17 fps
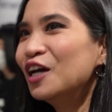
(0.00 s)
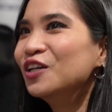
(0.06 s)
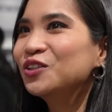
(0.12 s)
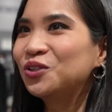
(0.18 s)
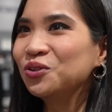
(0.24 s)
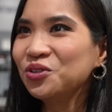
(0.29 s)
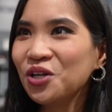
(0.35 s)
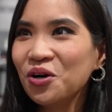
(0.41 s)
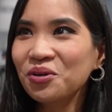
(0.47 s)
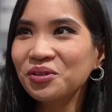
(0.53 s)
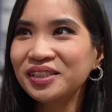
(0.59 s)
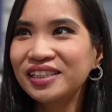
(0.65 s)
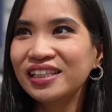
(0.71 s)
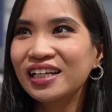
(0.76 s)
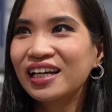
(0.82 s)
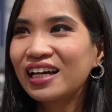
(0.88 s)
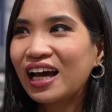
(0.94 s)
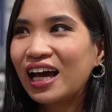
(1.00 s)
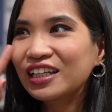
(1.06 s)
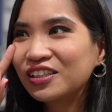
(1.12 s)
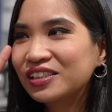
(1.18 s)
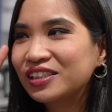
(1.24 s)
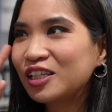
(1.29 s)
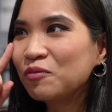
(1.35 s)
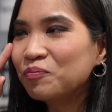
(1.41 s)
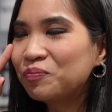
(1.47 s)
to note at a
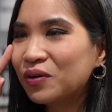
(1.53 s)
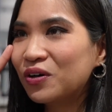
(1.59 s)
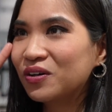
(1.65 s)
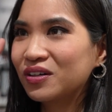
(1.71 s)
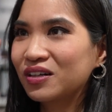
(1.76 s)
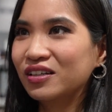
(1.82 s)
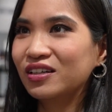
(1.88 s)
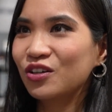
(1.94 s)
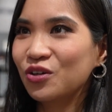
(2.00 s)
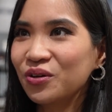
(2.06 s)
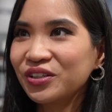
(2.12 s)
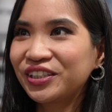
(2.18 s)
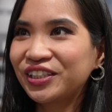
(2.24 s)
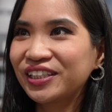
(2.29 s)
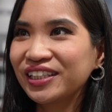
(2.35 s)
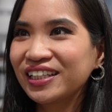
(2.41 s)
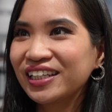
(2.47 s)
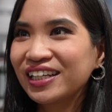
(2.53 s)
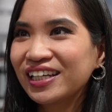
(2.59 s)
simple note.